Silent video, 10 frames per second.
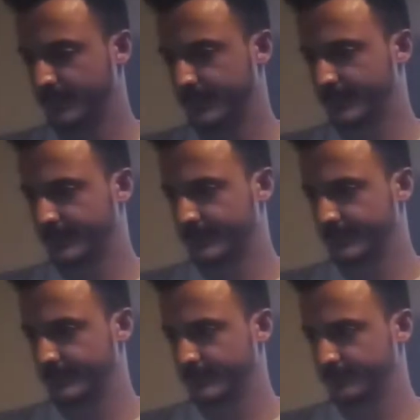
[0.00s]

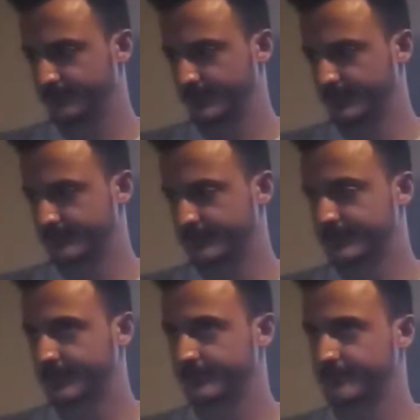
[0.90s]
and if it
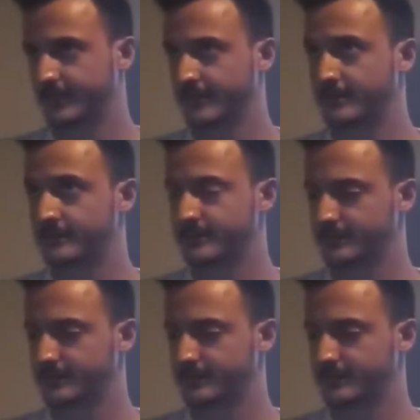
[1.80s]
gets there,